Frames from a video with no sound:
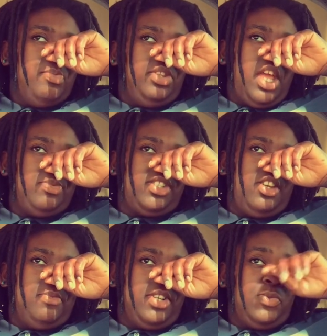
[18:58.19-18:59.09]
put the aprons in
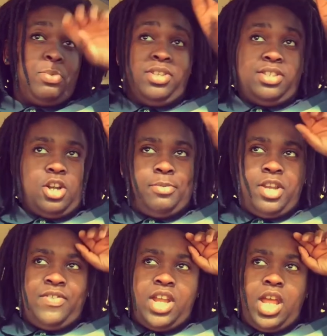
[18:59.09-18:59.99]
there because we're supposed to turn them in
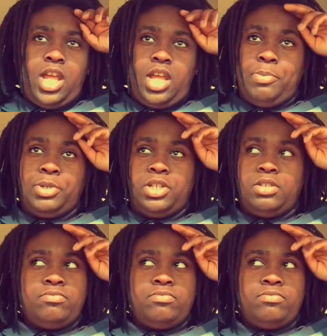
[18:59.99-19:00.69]
every day, but it